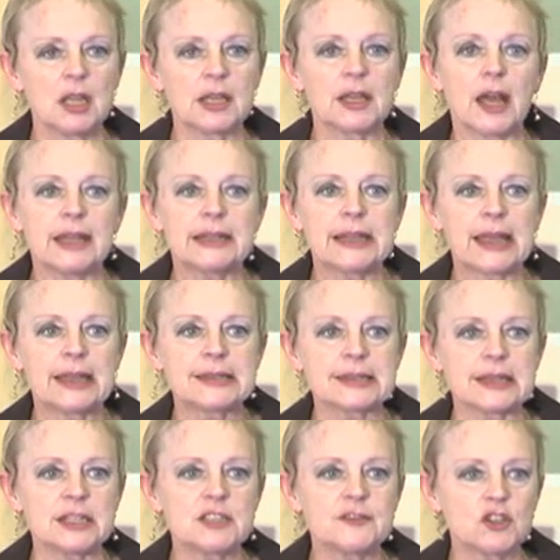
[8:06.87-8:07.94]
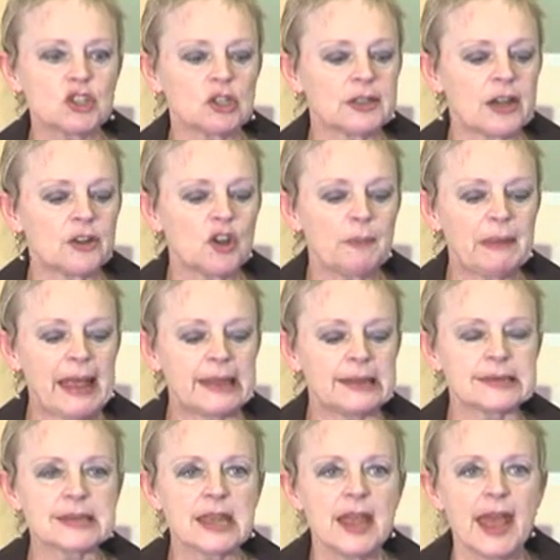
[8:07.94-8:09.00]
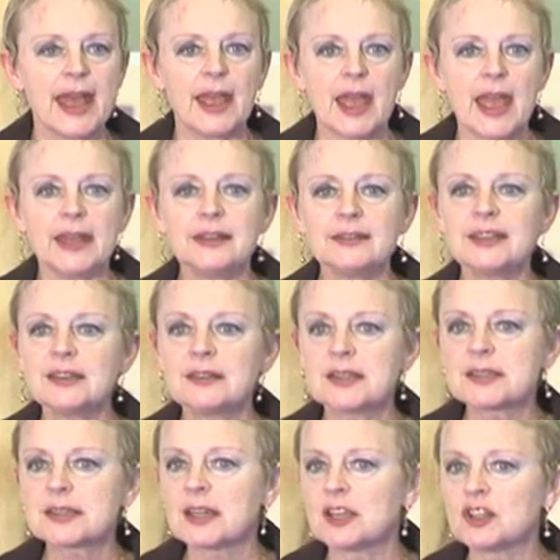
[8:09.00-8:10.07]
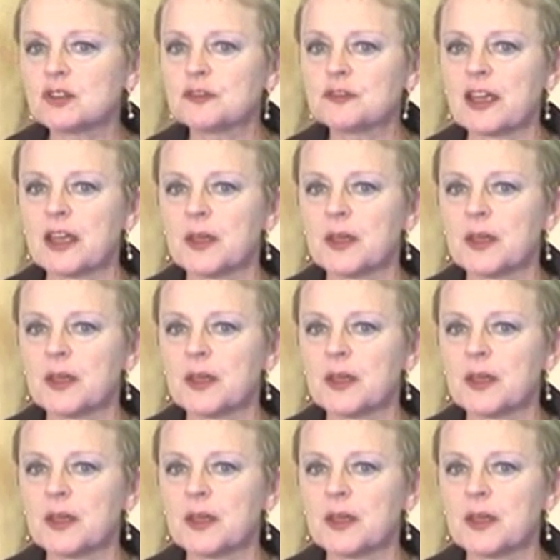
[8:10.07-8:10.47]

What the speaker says: guidelines, individual learner plans, anything that's kind of